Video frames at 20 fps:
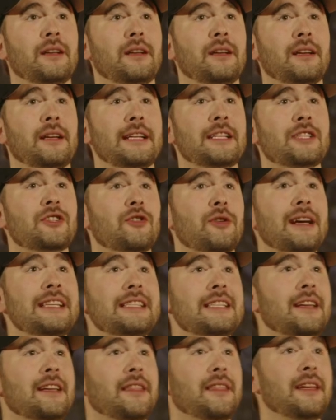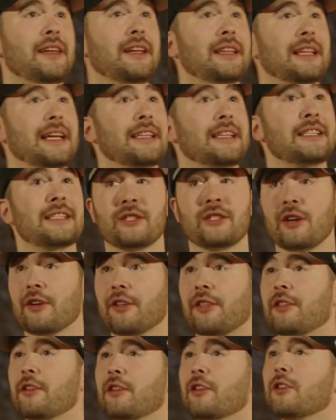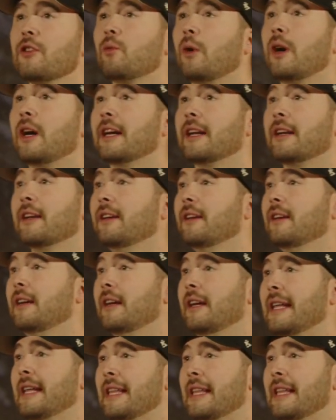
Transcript: It's crazy to think that this is our third one,